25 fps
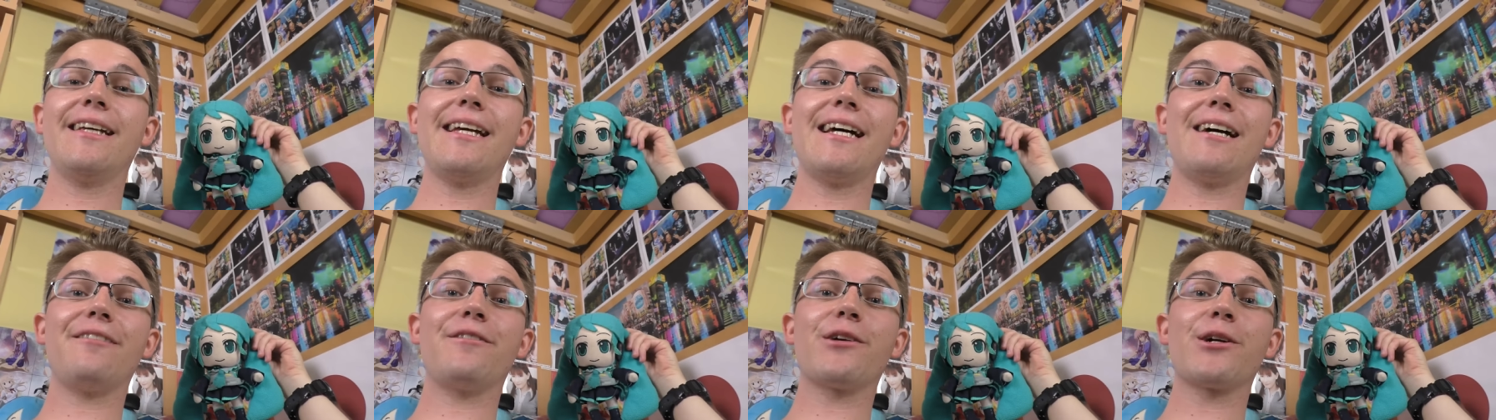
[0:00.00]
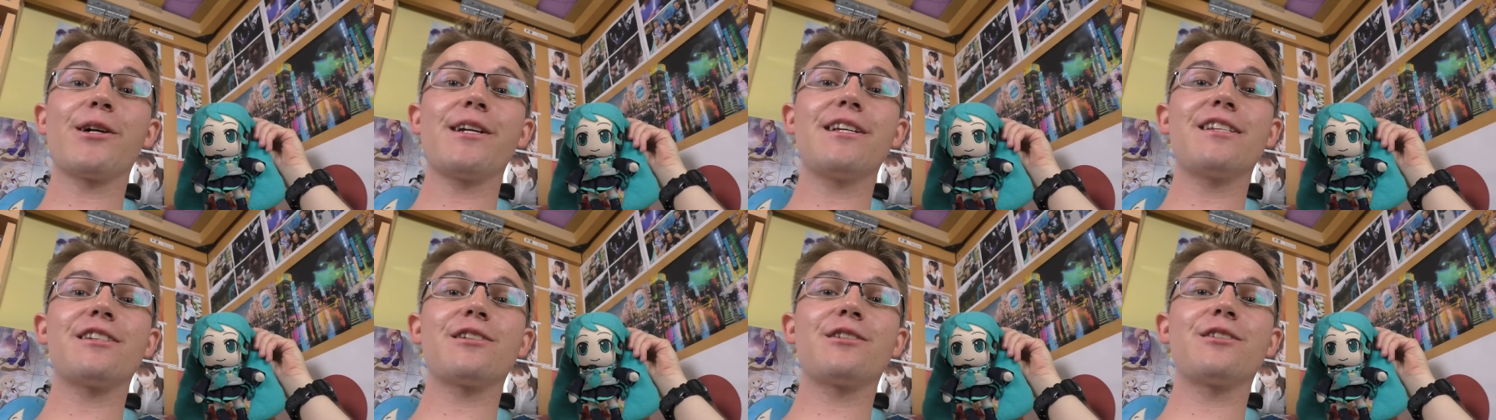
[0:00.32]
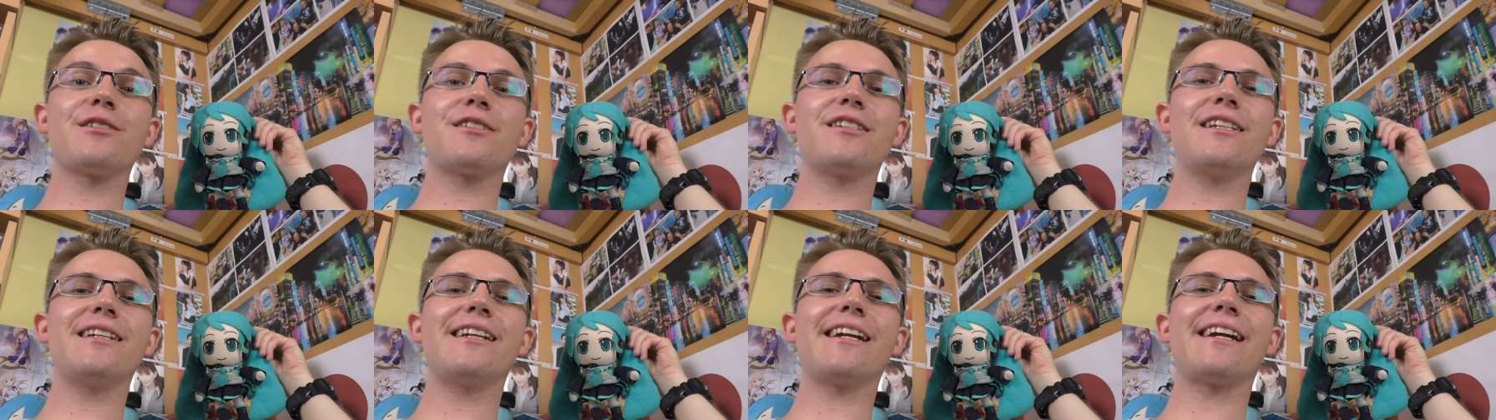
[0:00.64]
Yeah, very easy
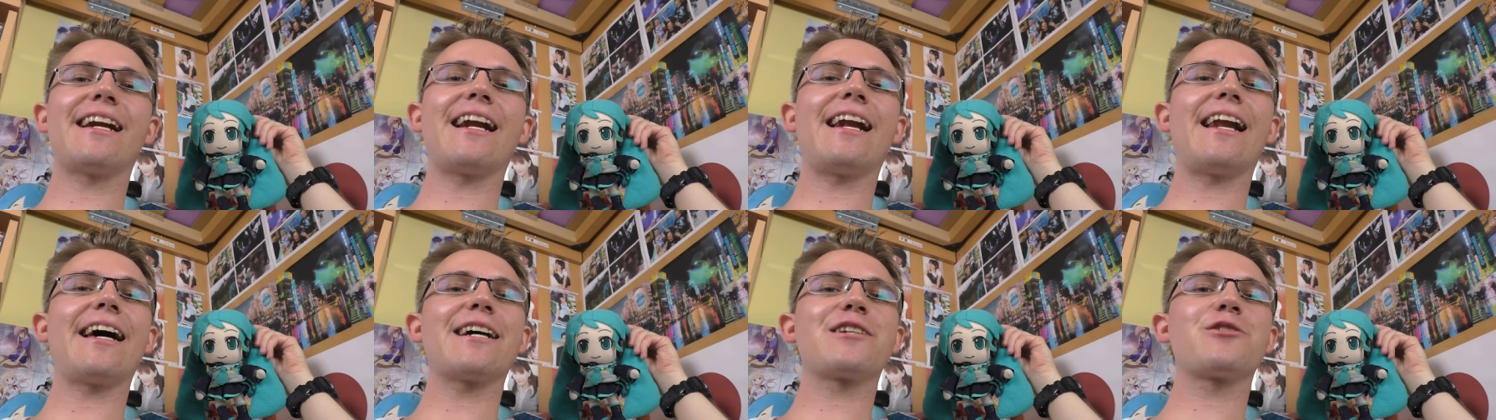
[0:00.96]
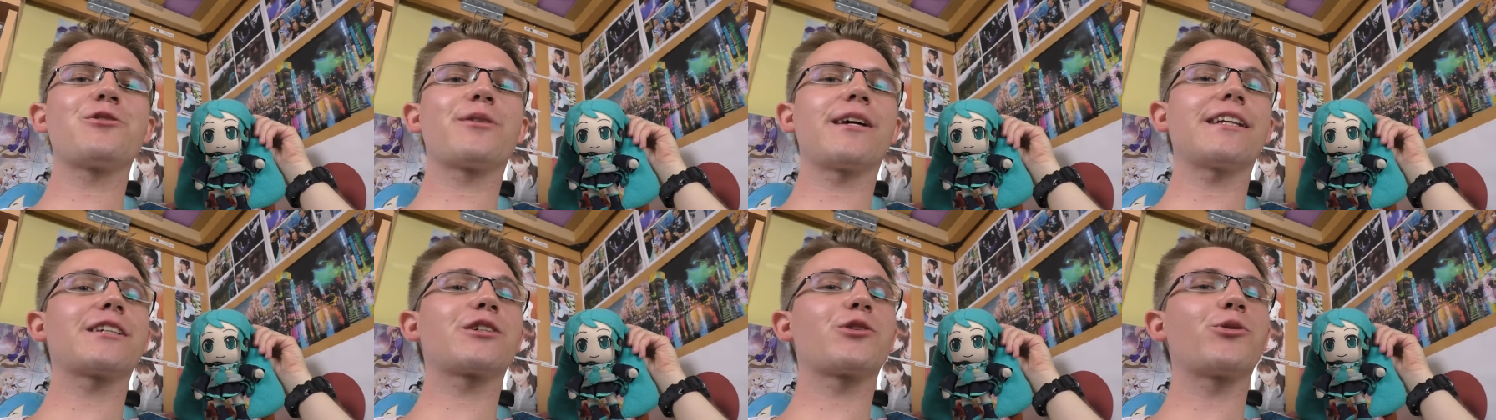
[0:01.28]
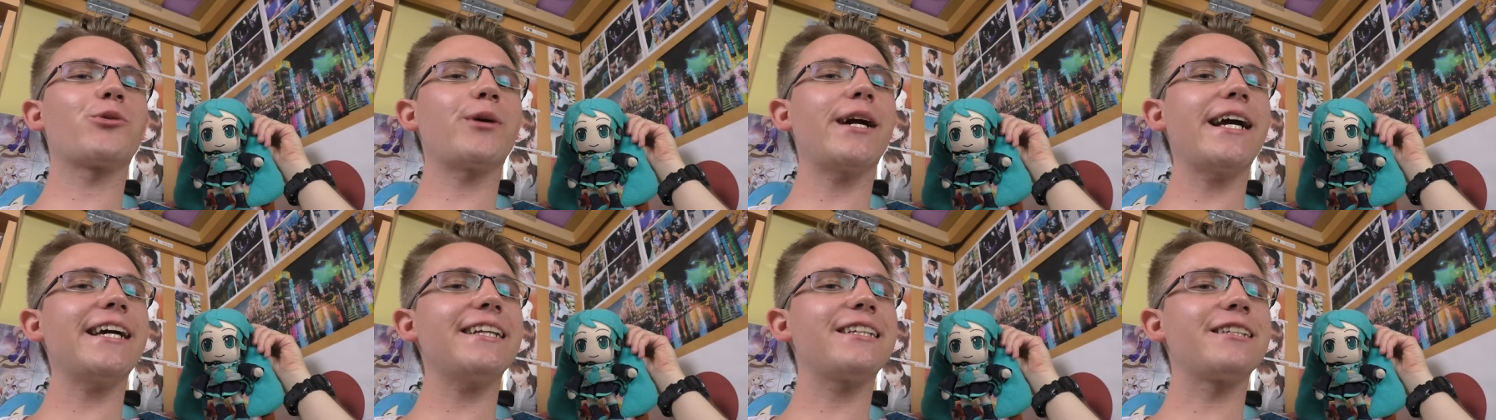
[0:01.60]
to see that I like to get
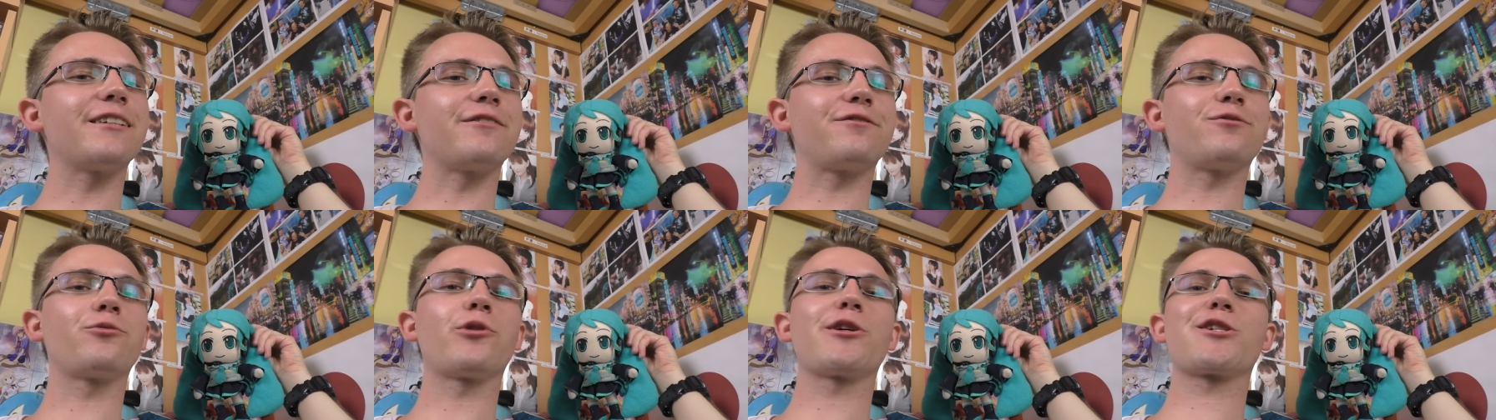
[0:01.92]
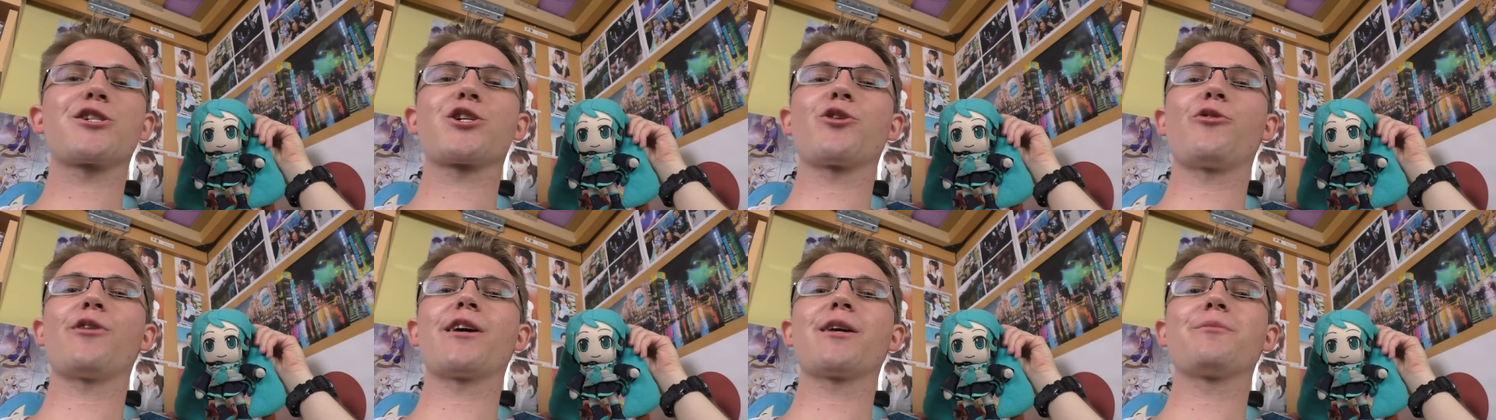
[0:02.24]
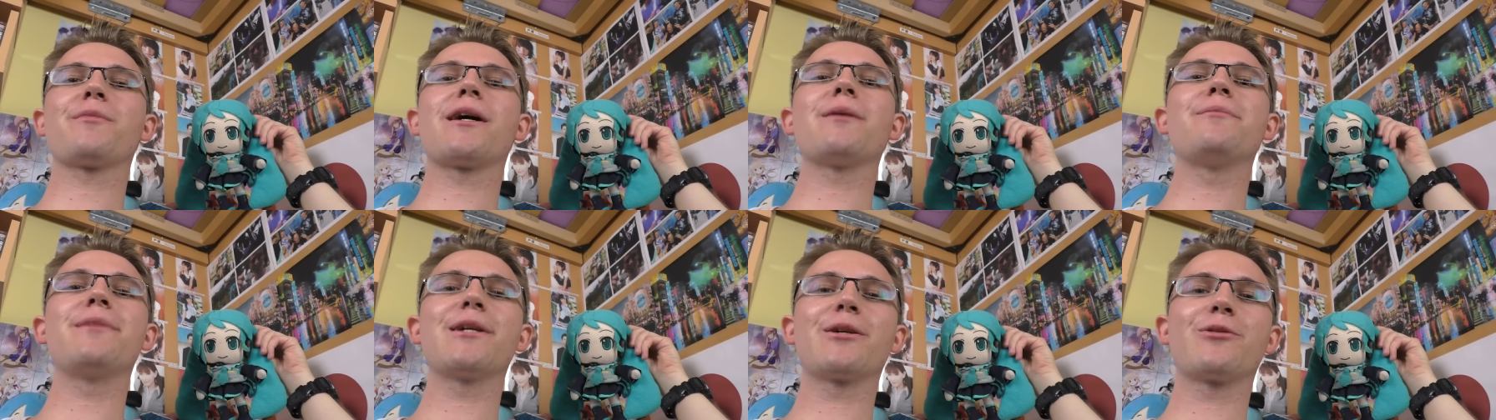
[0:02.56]
creative when showing
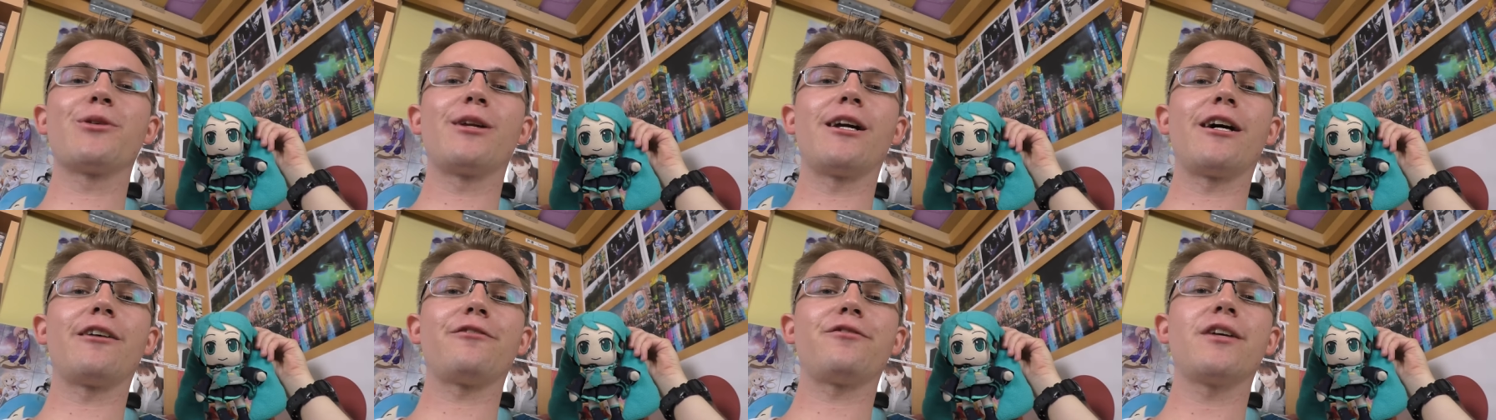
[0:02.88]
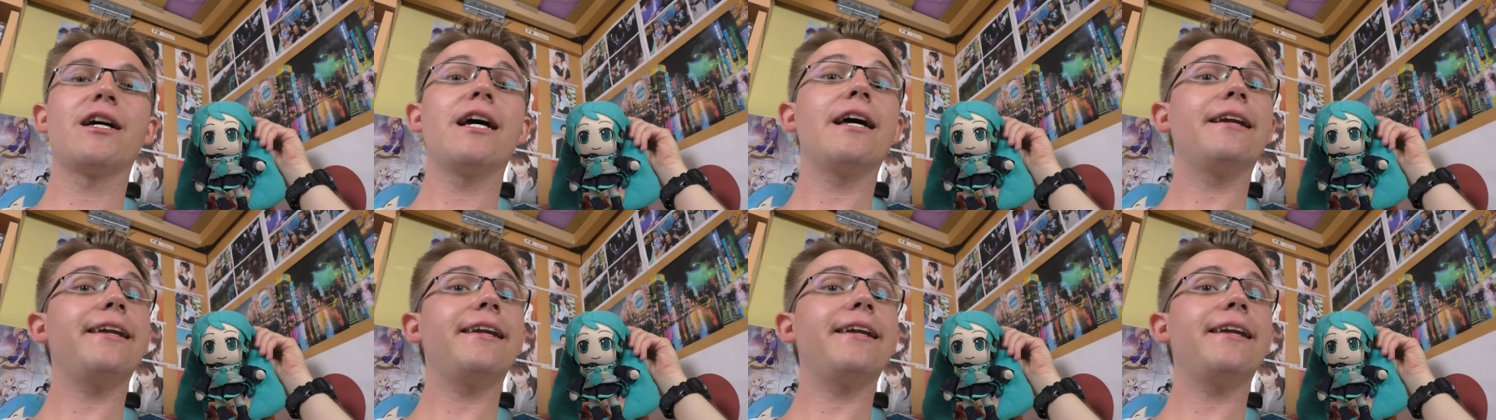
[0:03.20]
my Miku love.